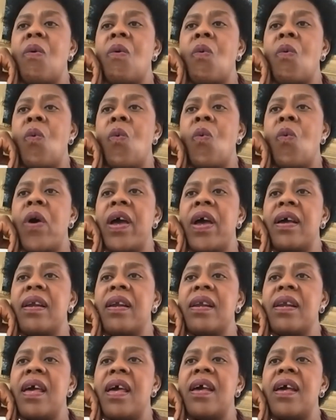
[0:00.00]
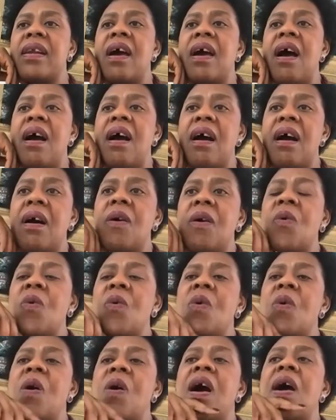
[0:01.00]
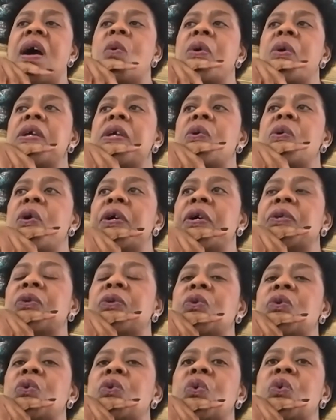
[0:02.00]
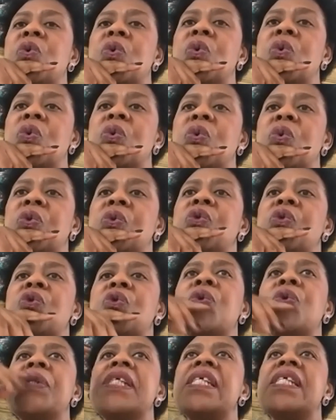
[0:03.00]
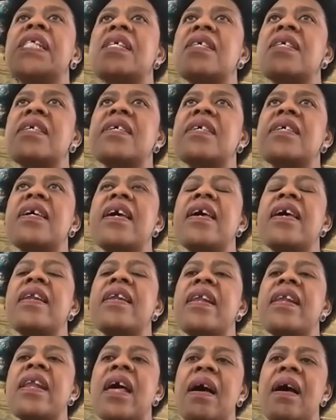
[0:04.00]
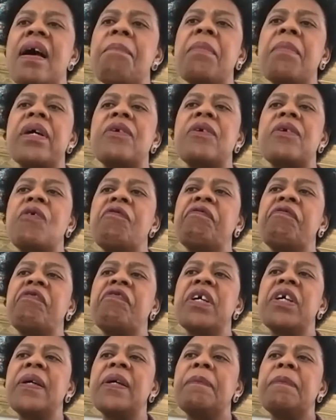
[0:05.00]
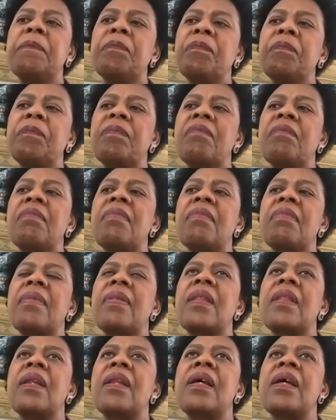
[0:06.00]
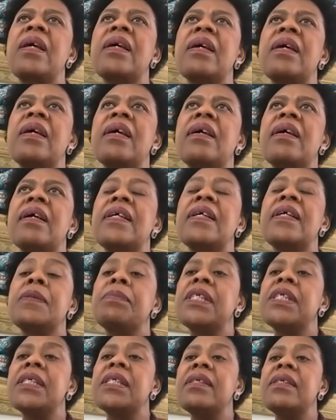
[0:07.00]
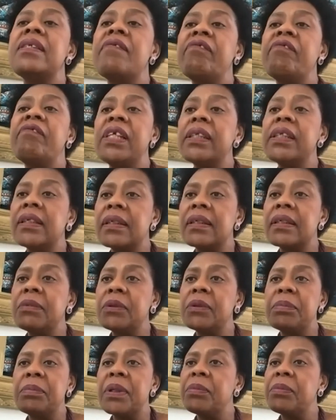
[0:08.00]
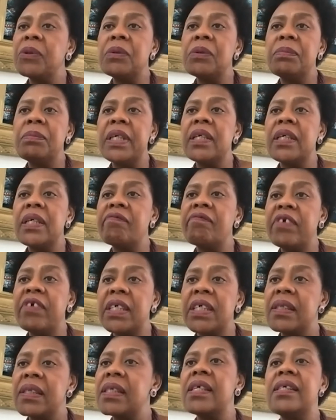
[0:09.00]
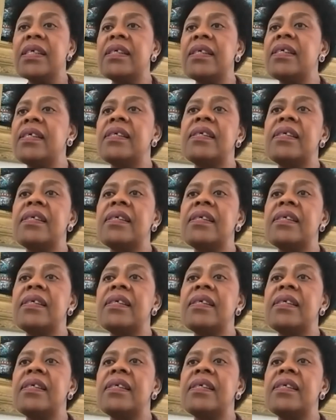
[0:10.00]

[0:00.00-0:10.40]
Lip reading: when and how are we going to see a number of especially the vulnerable people being vaccinated?